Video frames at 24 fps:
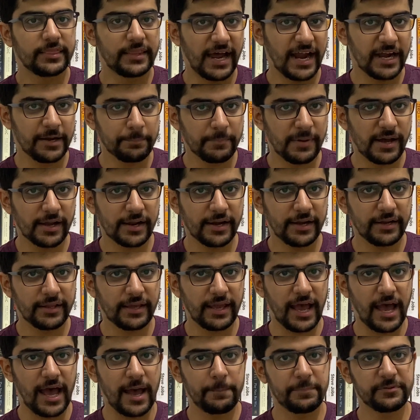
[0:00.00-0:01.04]
That
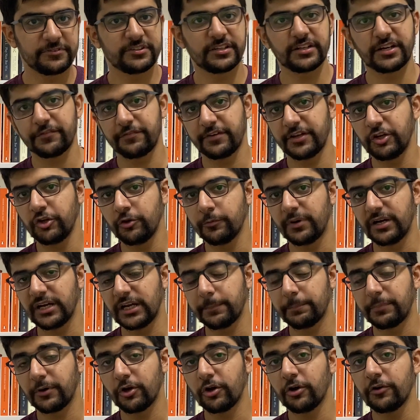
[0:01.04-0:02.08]
market cap is a revenue
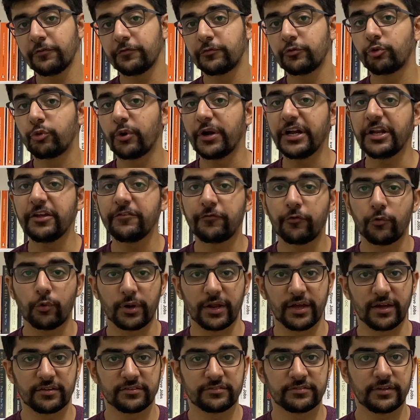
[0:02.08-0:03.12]
multiple of
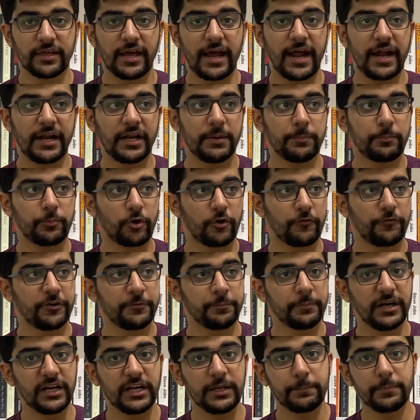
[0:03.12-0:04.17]
24x and a
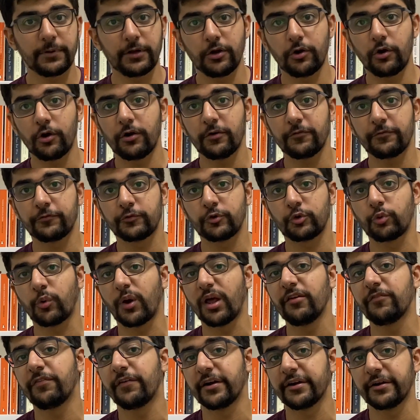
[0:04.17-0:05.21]
profit multiple of
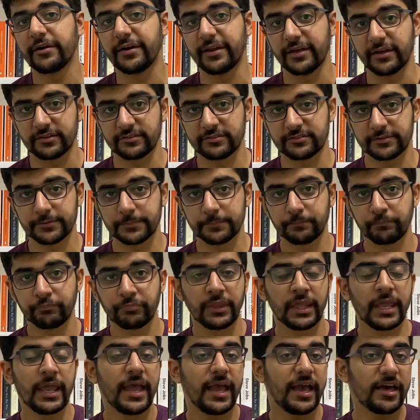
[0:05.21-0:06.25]
1200x.
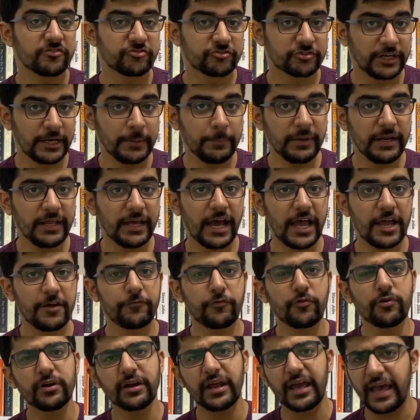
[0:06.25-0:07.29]
Extremely
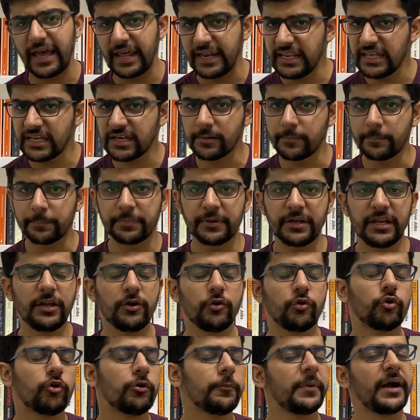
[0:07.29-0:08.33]
high for any
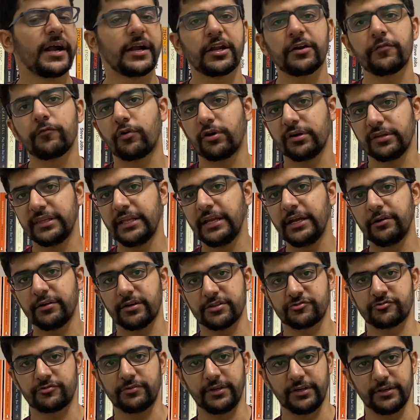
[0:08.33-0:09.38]
company, no matter what the
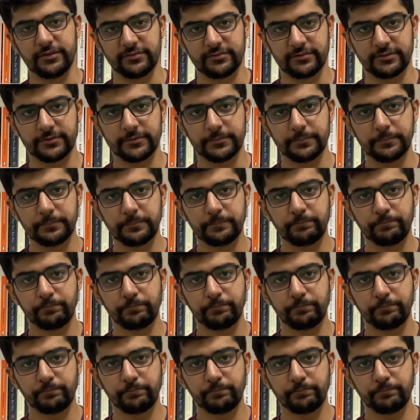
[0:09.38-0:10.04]
industry is.